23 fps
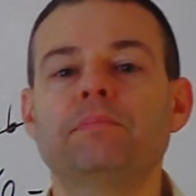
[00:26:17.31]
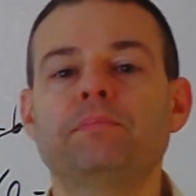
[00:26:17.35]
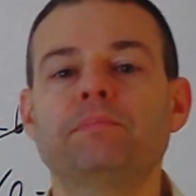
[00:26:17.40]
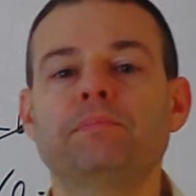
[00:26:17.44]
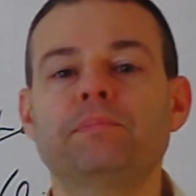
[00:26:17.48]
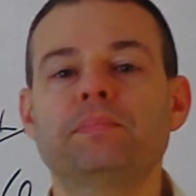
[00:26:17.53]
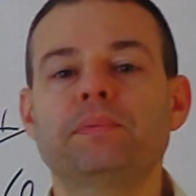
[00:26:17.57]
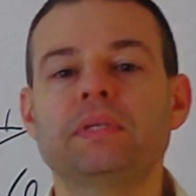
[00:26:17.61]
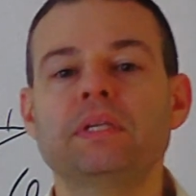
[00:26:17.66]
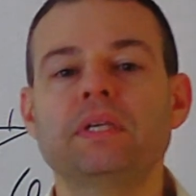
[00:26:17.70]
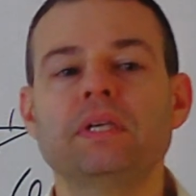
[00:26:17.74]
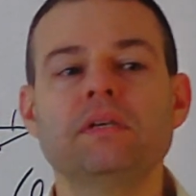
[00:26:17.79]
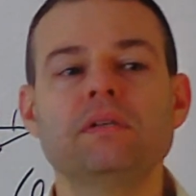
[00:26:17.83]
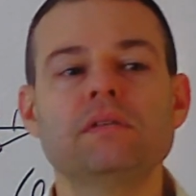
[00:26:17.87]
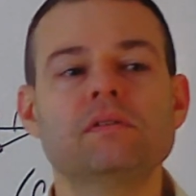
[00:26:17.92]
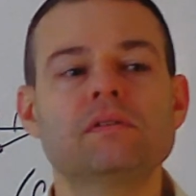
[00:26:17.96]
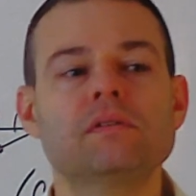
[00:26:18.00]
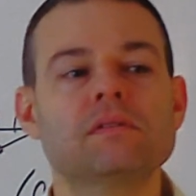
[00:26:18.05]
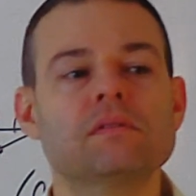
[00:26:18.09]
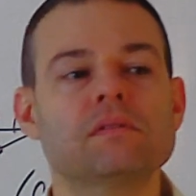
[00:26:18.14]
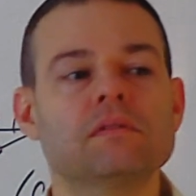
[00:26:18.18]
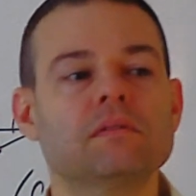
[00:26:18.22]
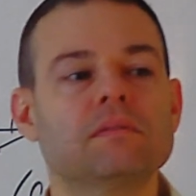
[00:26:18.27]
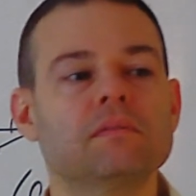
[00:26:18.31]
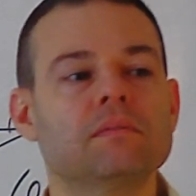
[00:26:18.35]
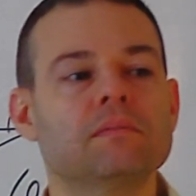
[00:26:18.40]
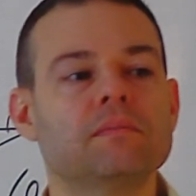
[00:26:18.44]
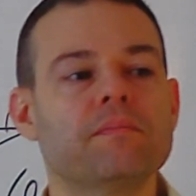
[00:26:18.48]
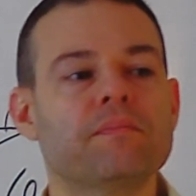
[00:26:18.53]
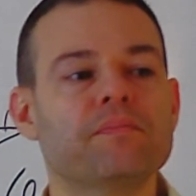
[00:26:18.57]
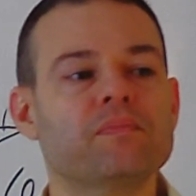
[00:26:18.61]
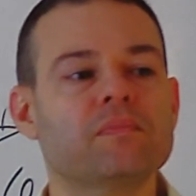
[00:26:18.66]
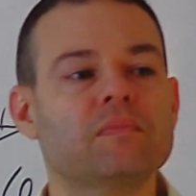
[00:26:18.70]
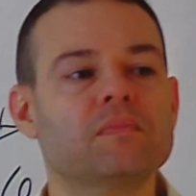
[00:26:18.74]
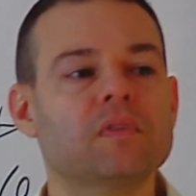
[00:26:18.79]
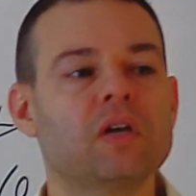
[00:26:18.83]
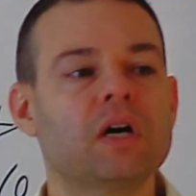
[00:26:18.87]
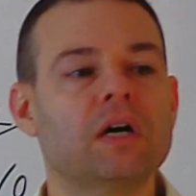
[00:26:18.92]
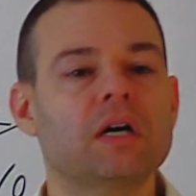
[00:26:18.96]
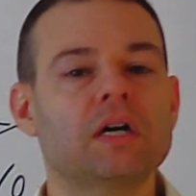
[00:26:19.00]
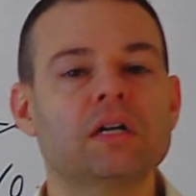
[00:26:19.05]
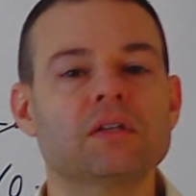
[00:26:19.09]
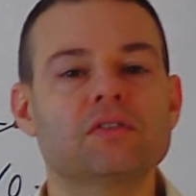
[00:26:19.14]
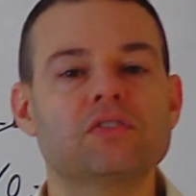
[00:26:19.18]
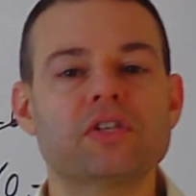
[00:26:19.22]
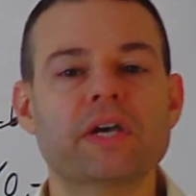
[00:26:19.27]
Please
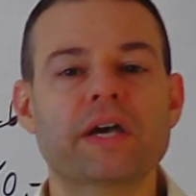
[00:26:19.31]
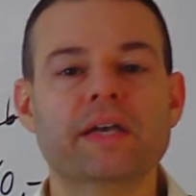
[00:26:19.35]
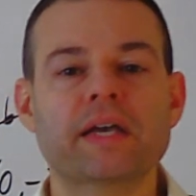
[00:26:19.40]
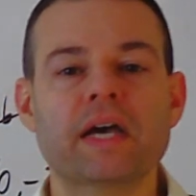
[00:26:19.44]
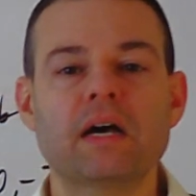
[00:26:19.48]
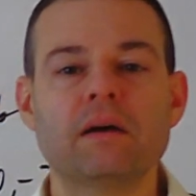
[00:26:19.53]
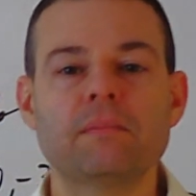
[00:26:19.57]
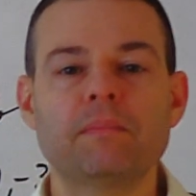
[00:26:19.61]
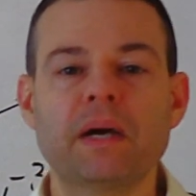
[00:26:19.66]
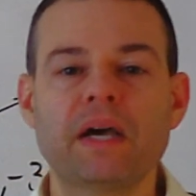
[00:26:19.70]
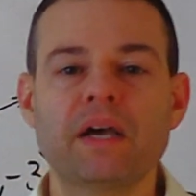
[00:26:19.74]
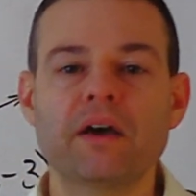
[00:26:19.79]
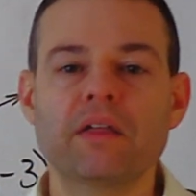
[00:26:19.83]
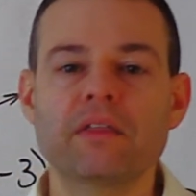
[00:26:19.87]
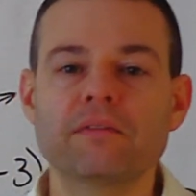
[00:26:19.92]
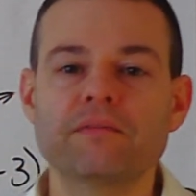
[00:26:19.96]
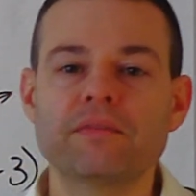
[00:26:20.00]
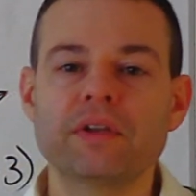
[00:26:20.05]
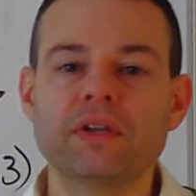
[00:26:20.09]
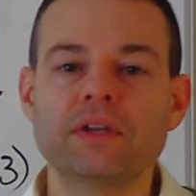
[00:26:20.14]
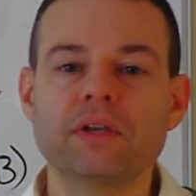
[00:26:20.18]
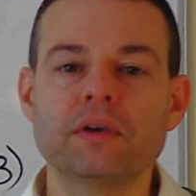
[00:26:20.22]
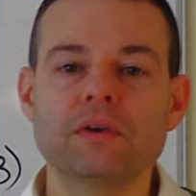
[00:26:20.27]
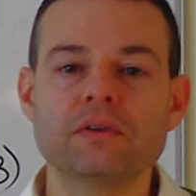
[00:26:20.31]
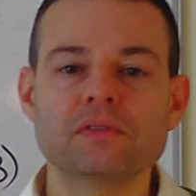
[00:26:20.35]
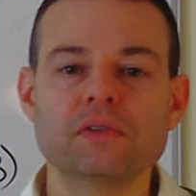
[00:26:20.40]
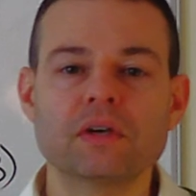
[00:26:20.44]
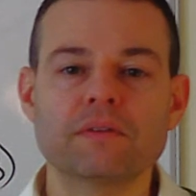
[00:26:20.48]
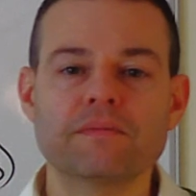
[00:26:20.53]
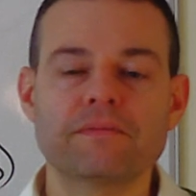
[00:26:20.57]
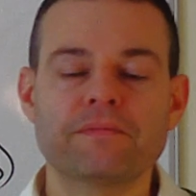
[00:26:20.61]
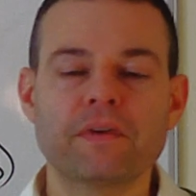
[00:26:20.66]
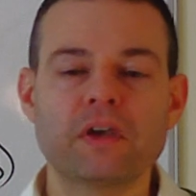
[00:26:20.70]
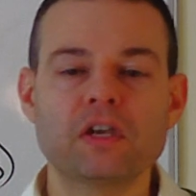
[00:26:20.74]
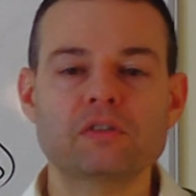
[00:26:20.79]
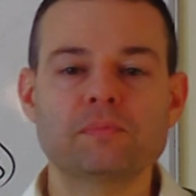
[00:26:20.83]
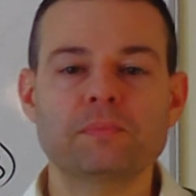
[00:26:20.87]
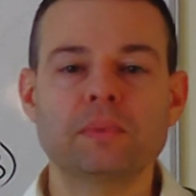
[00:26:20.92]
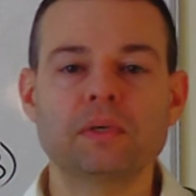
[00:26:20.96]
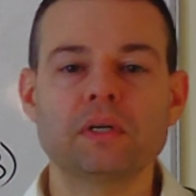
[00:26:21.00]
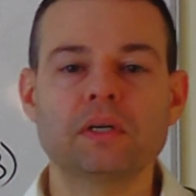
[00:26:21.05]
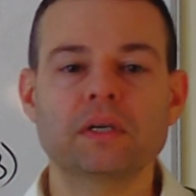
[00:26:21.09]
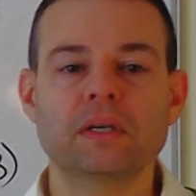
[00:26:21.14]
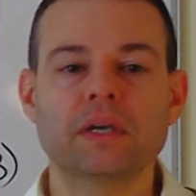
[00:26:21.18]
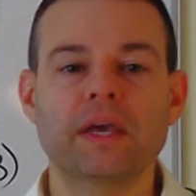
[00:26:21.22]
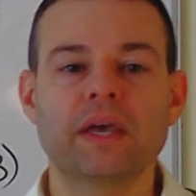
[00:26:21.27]
check out my other videos on Facebook
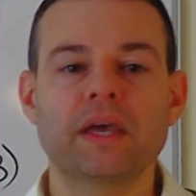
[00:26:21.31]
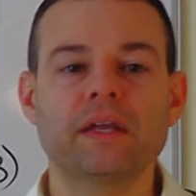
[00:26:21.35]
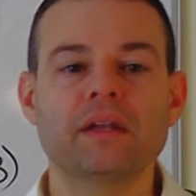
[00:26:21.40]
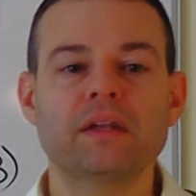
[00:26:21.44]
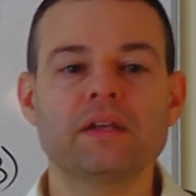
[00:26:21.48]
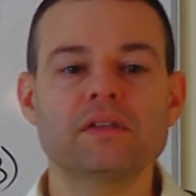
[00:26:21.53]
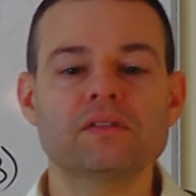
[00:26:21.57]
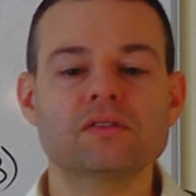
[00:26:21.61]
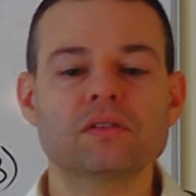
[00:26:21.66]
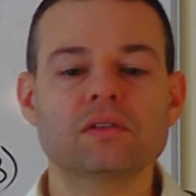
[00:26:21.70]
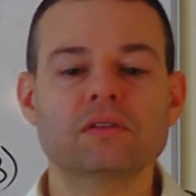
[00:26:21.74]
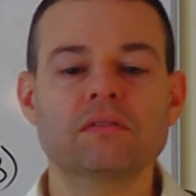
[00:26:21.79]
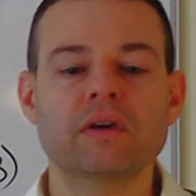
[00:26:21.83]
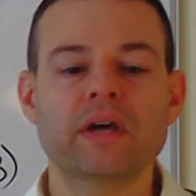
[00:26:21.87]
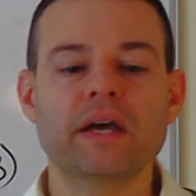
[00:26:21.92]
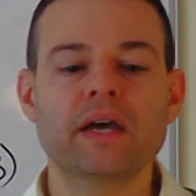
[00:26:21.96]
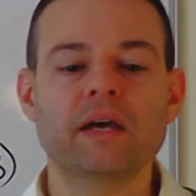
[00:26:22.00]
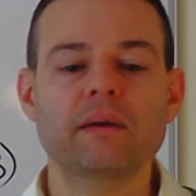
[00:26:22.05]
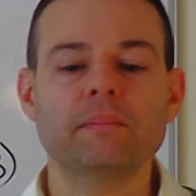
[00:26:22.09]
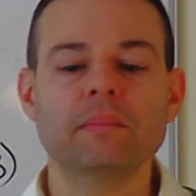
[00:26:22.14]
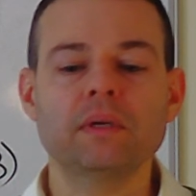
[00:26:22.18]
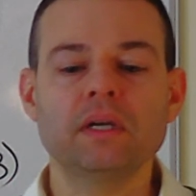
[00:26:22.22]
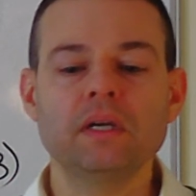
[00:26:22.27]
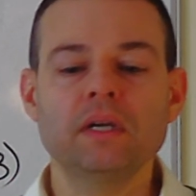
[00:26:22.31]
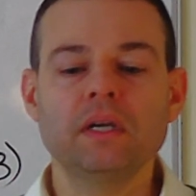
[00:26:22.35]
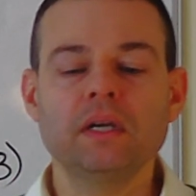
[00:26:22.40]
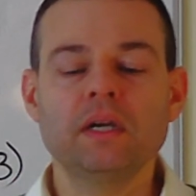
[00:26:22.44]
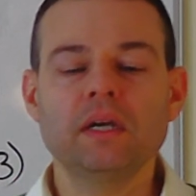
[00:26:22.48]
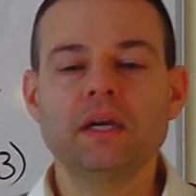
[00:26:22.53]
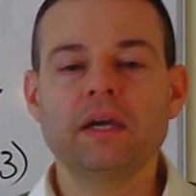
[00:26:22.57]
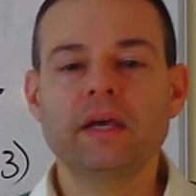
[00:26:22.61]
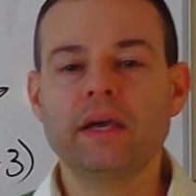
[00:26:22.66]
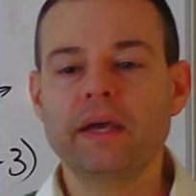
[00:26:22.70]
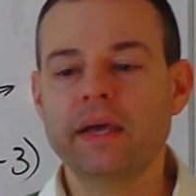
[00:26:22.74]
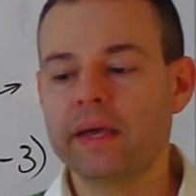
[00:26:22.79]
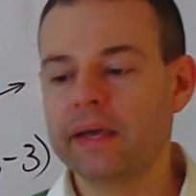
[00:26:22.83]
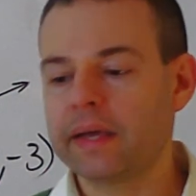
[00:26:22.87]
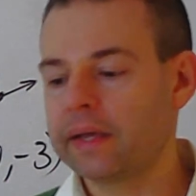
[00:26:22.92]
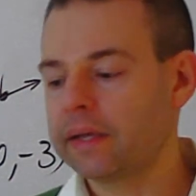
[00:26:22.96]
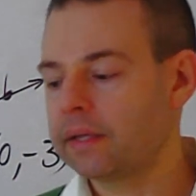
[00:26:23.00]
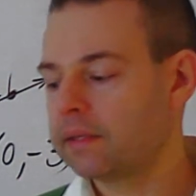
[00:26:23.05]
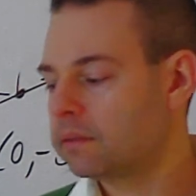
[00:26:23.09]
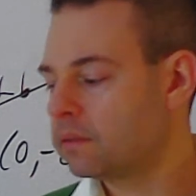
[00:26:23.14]
and Instagram. And